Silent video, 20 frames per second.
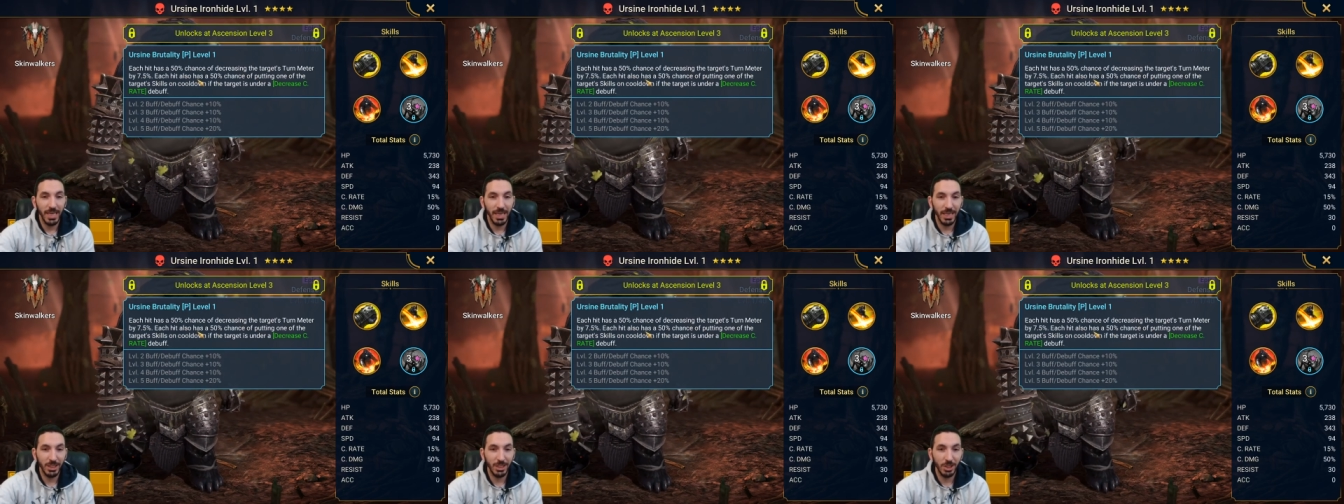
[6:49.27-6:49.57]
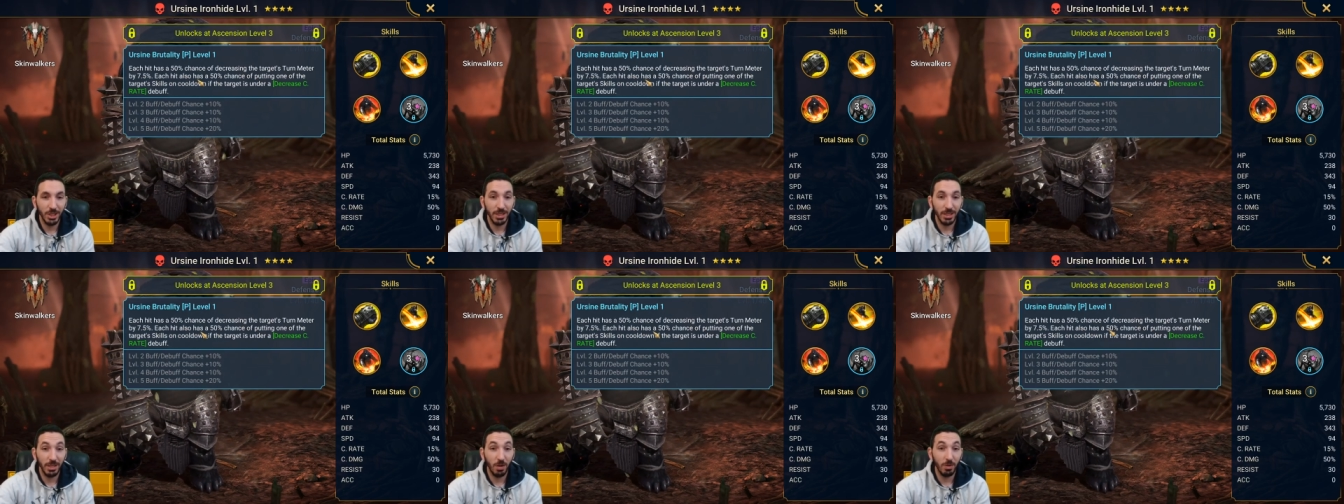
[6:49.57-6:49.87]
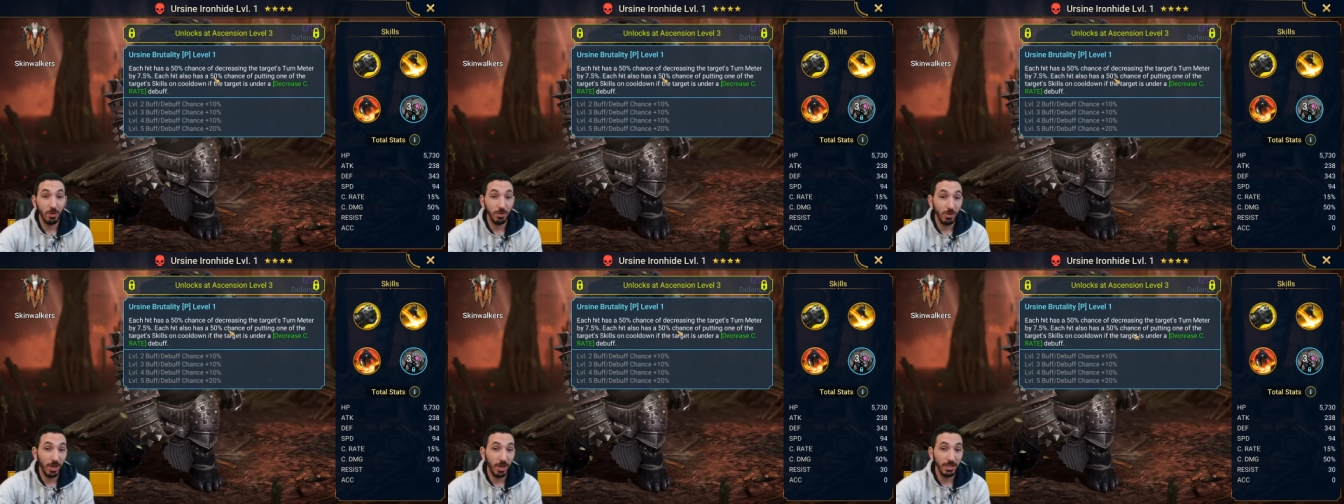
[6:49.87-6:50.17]
Each hit
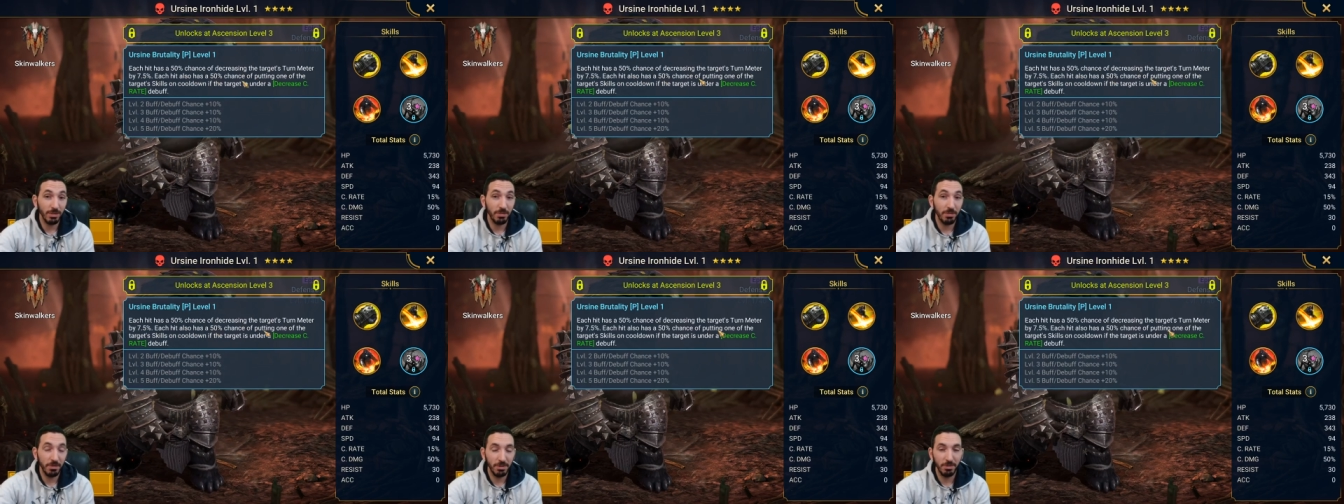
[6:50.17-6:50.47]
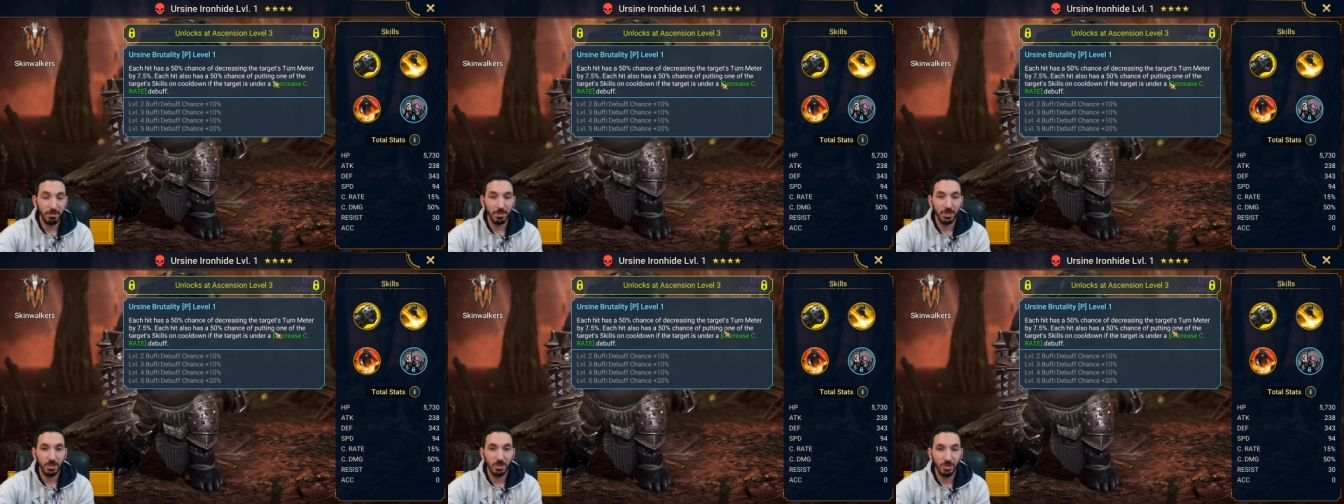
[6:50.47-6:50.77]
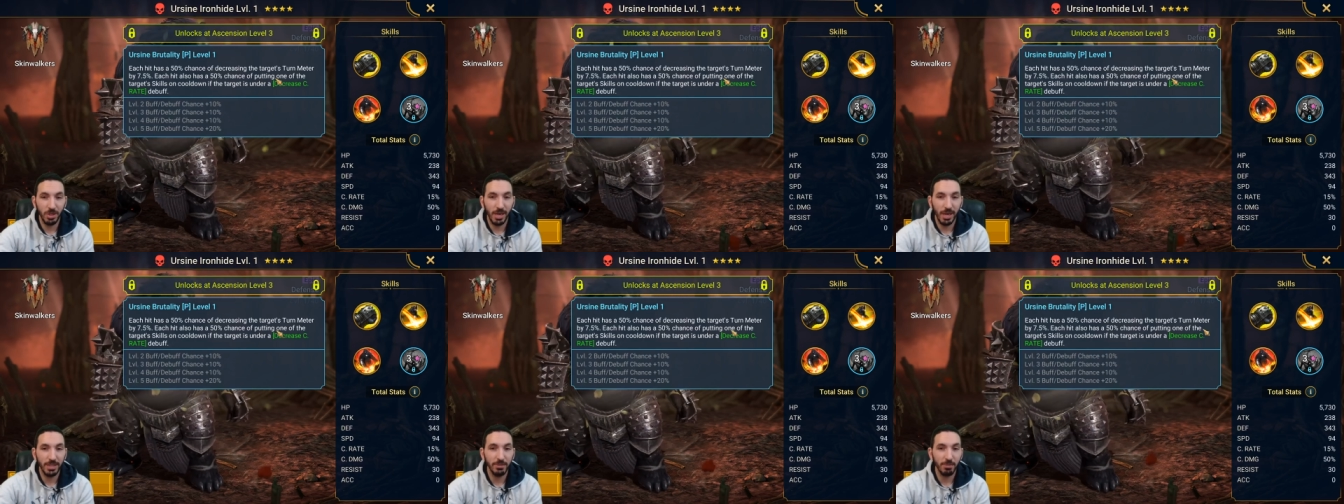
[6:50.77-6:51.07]
also has a 50%
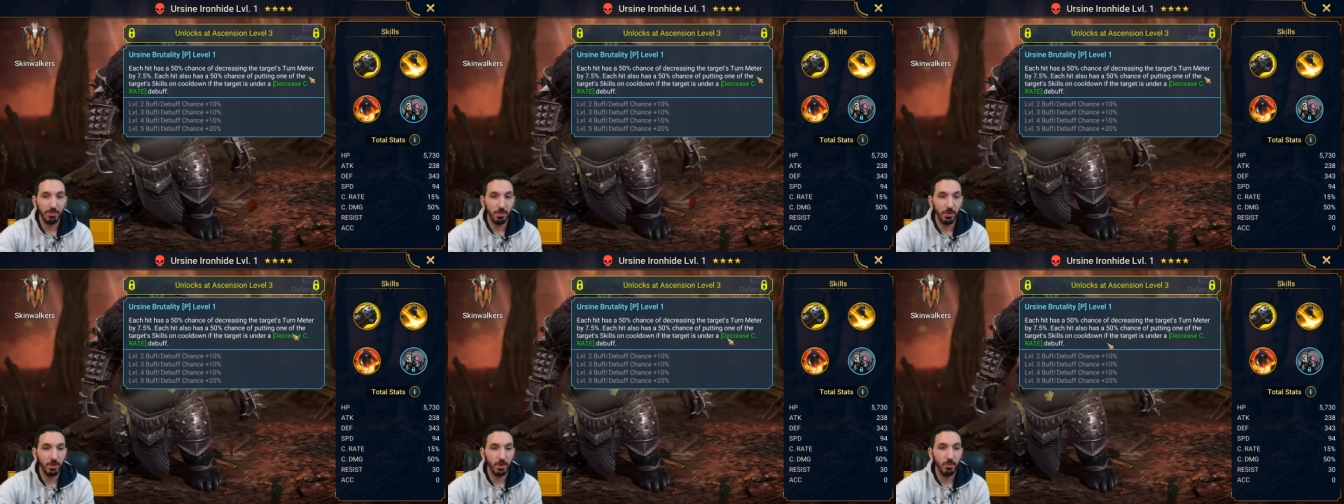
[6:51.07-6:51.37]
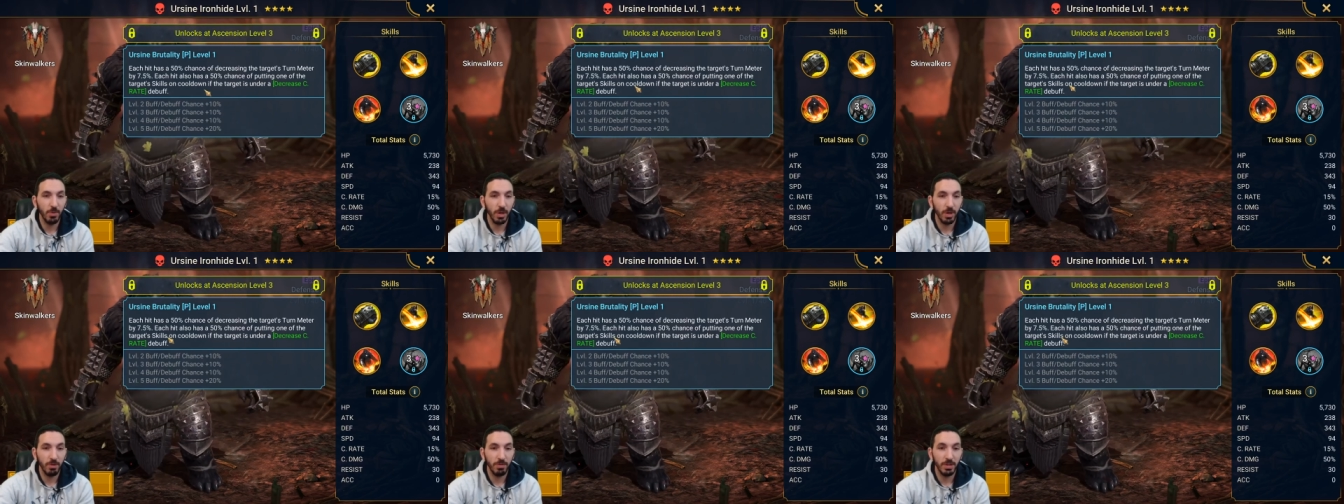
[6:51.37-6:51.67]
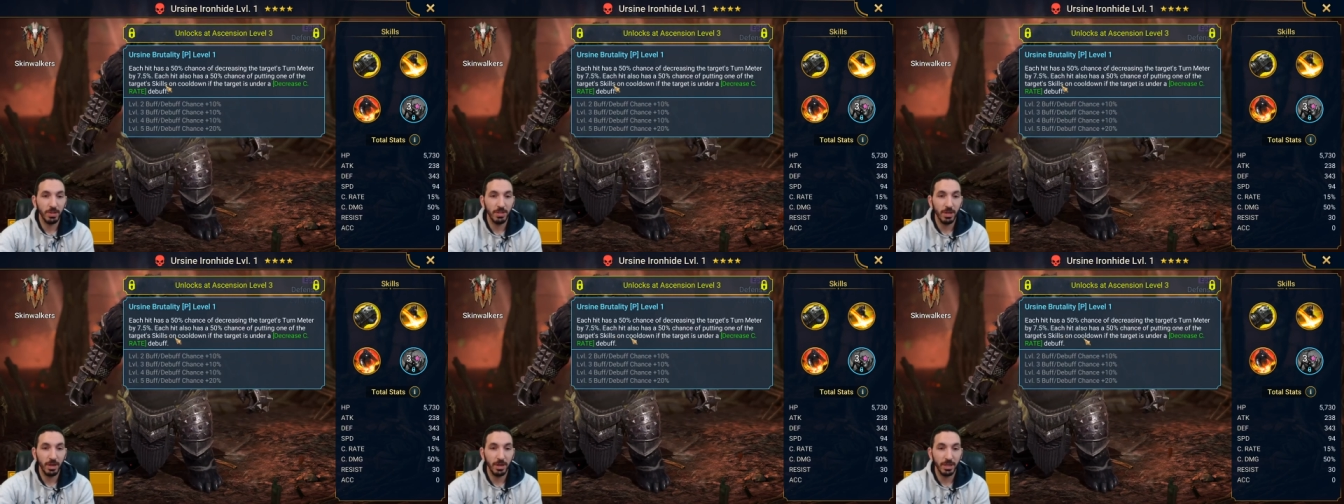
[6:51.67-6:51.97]
chance of putting one of
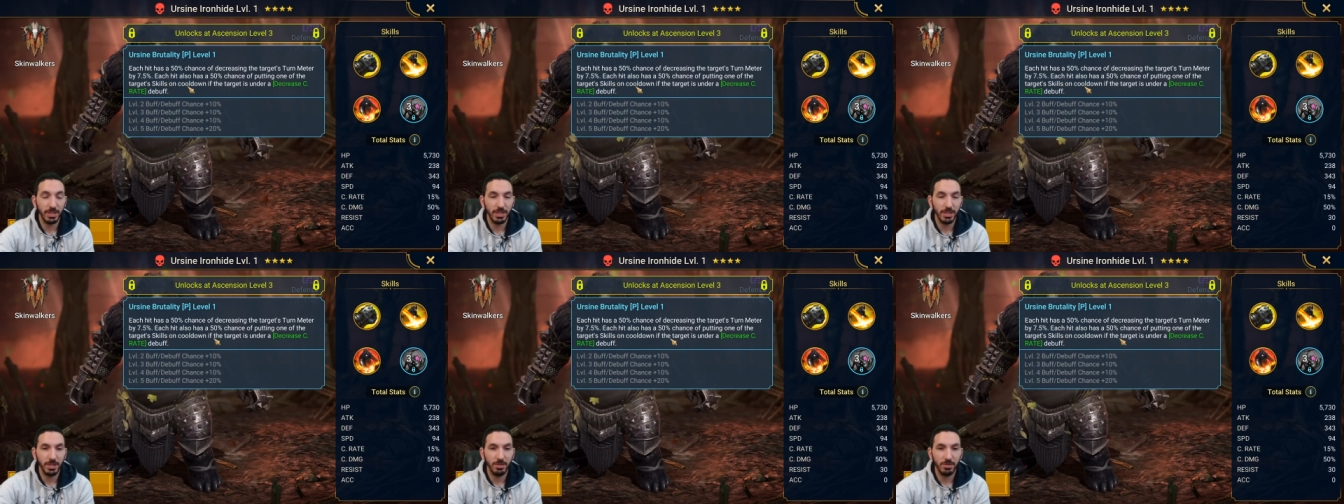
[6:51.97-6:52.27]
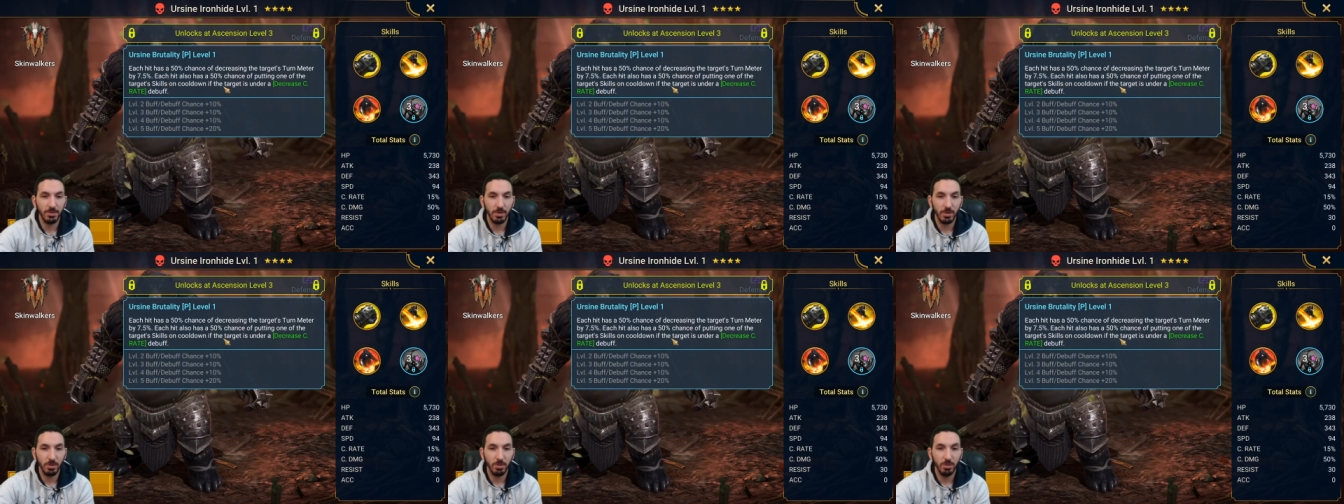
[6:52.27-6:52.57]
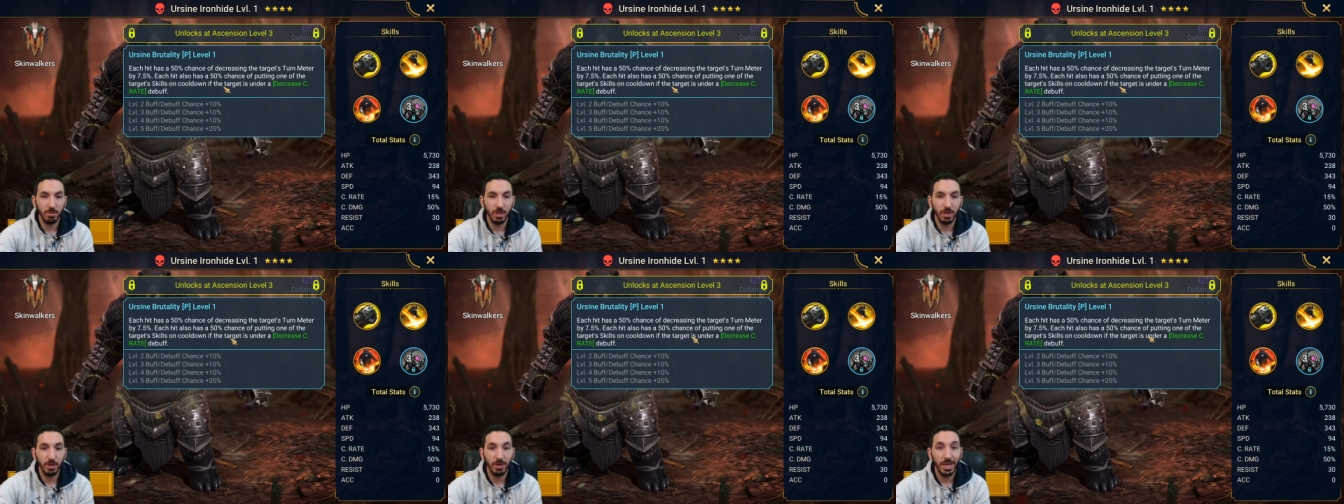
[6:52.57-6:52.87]
the target skills on
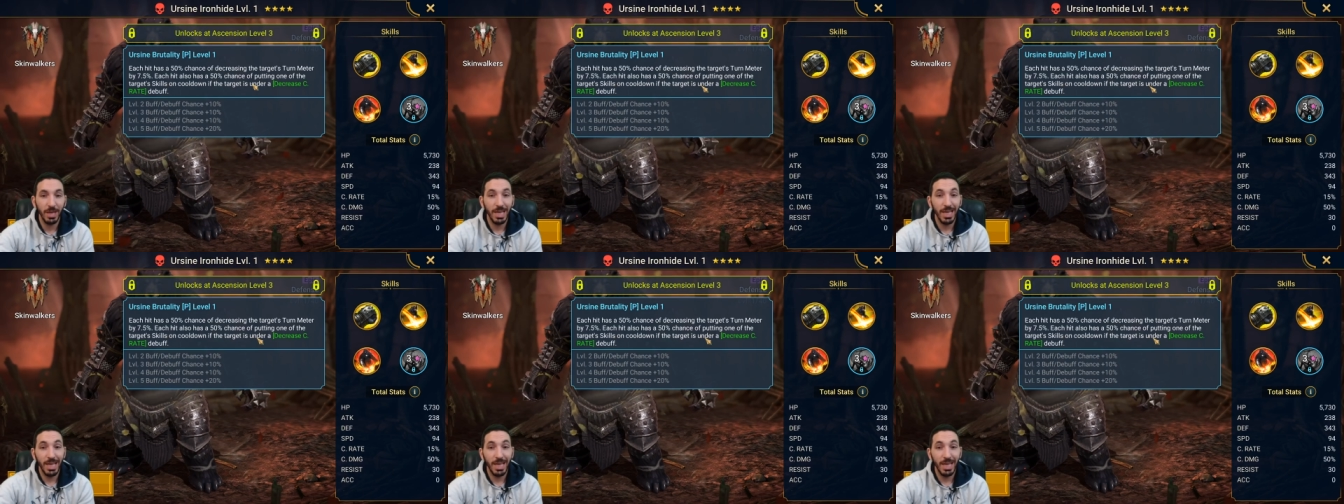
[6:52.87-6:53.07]
cooldown